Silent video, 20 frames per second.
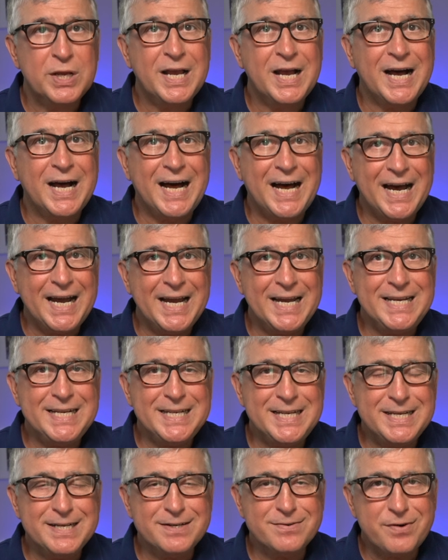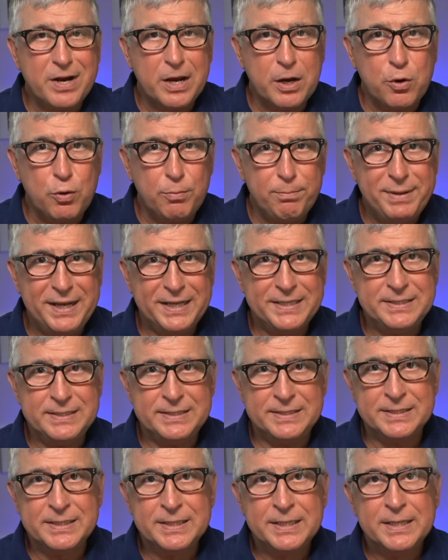highly
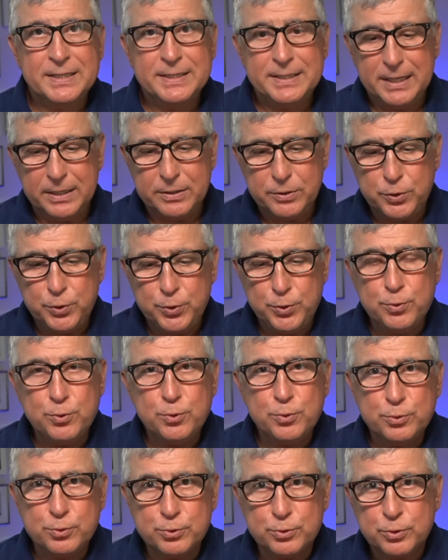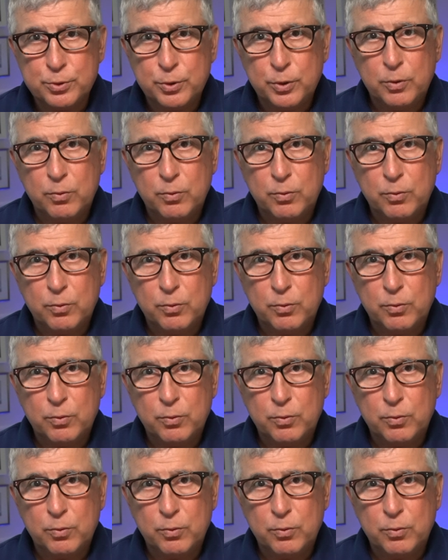recommends that you use